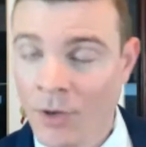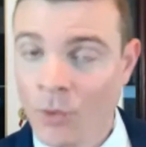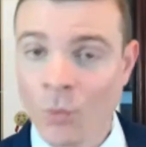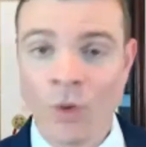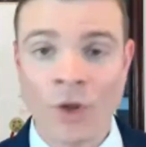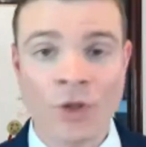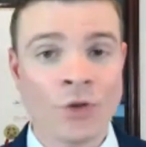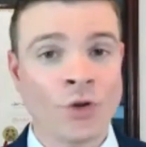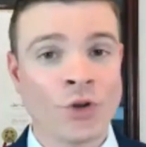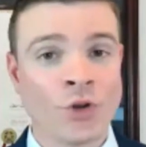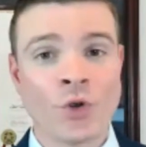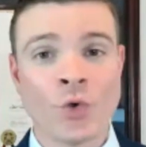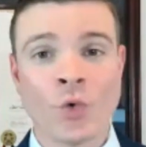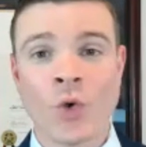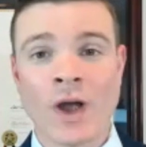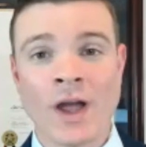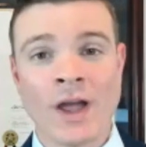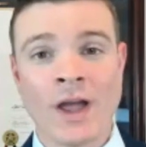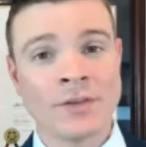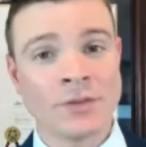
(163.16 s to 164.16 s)
Whether
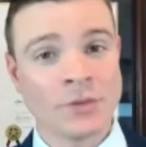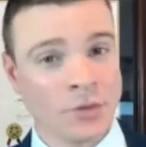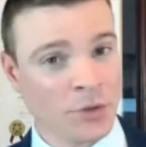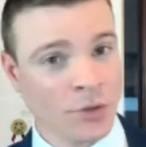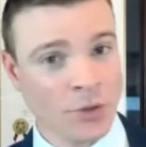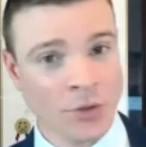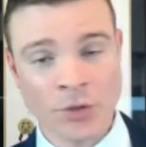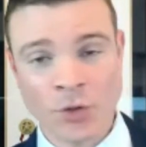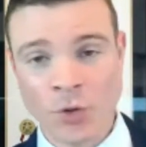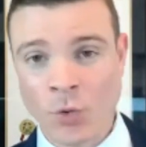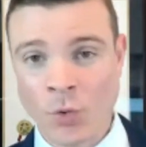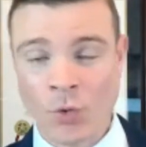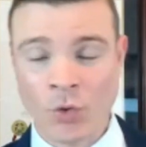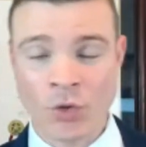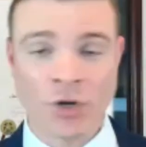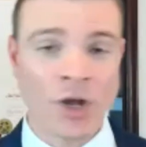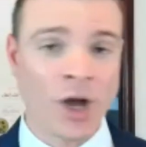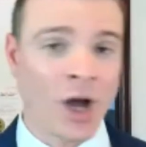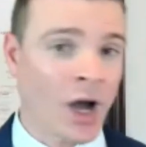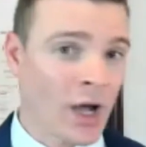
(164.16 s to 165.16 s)
you entered
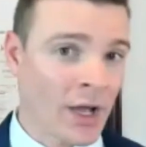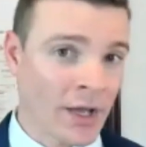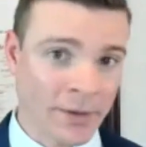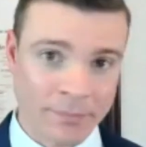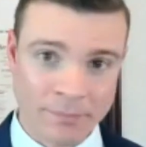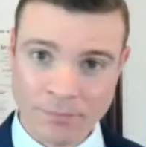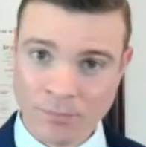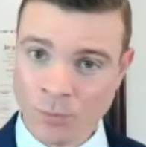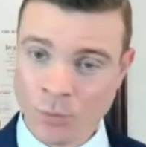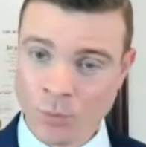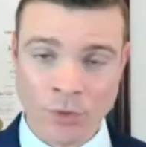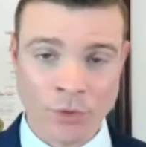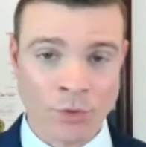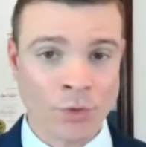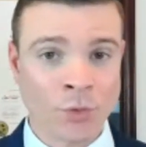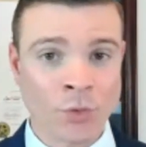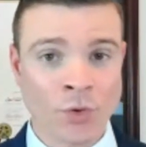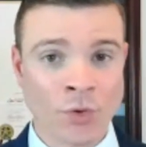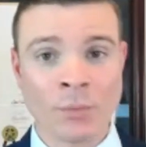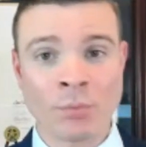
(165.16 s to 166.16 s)
or not, whether
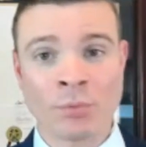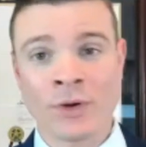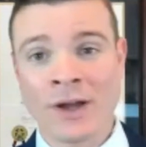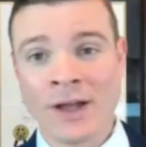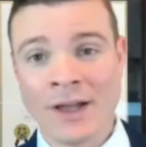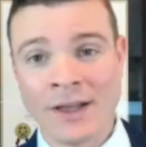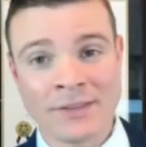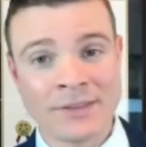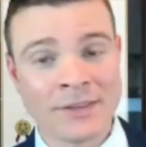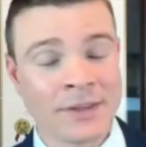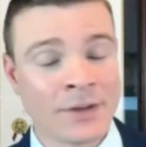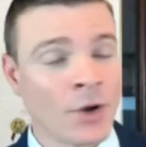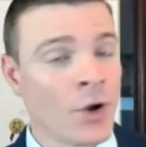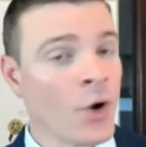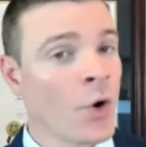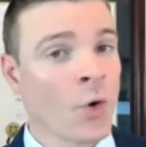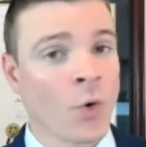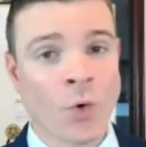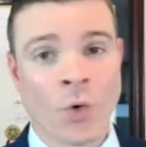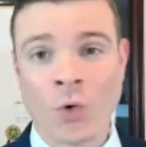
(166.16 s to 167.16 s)
you were
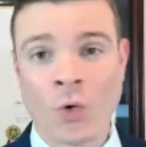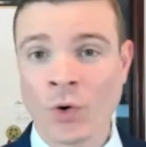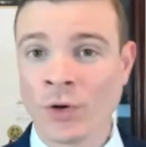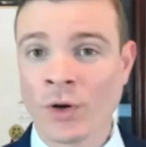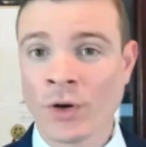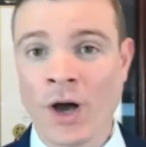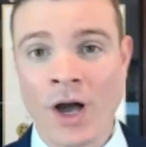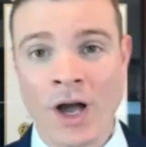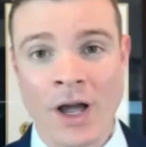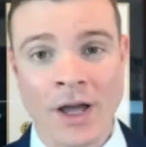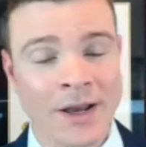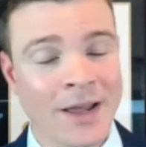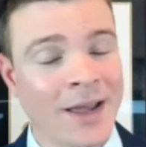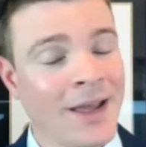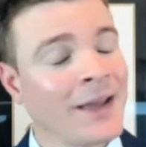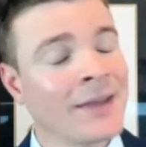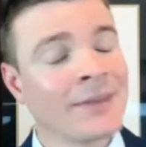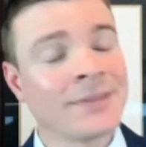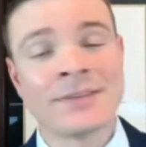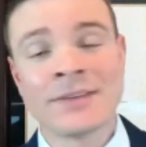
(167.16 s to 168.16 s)
apprehended or not,
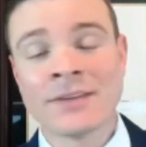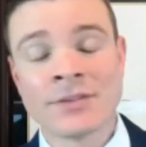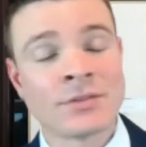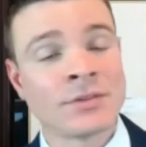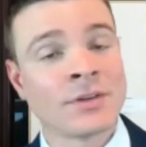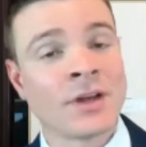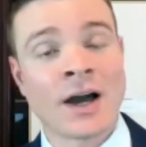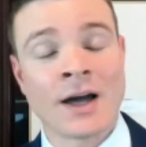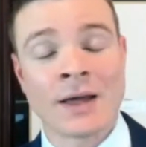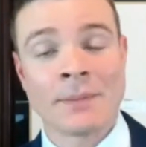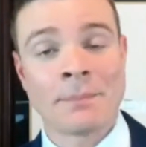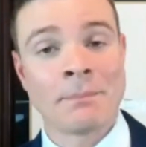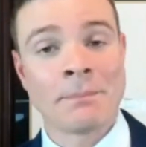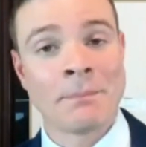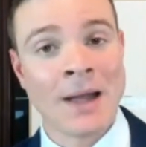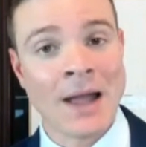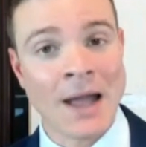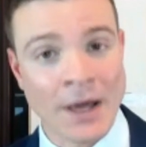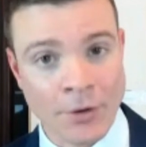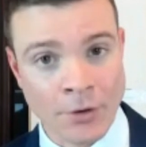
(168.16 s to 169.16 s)
it does not
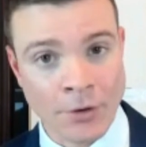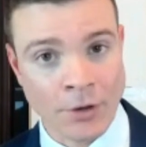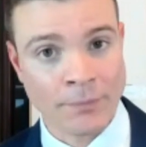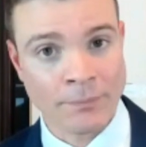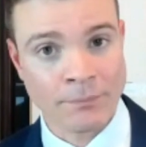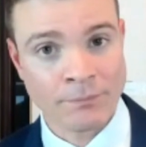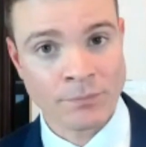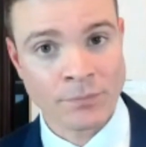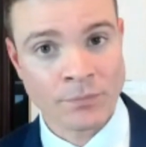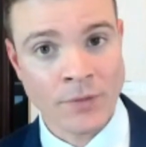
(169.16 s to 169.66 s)
matter.